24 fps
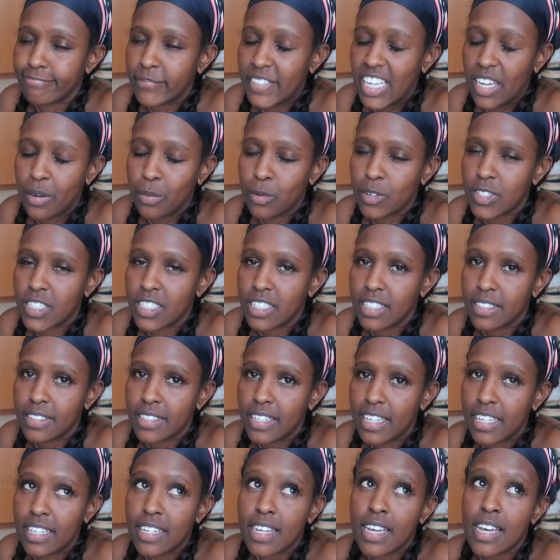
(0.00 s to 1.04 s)
I wasn't.
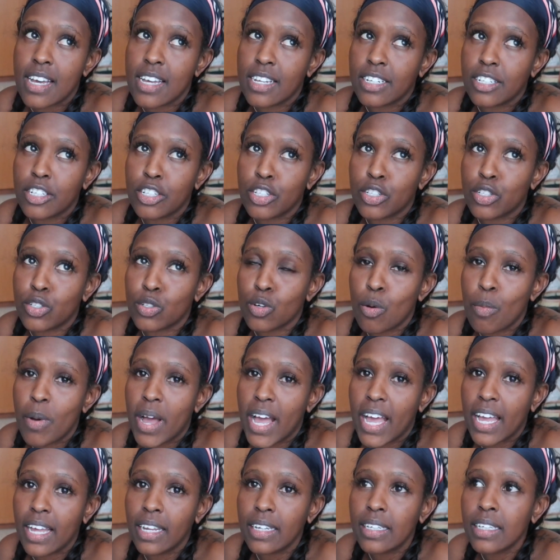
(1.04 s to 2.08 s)
It hurt so
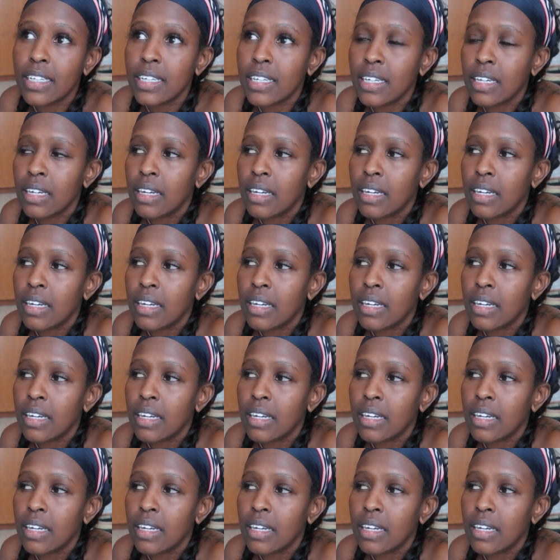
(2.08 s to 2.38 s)
bad.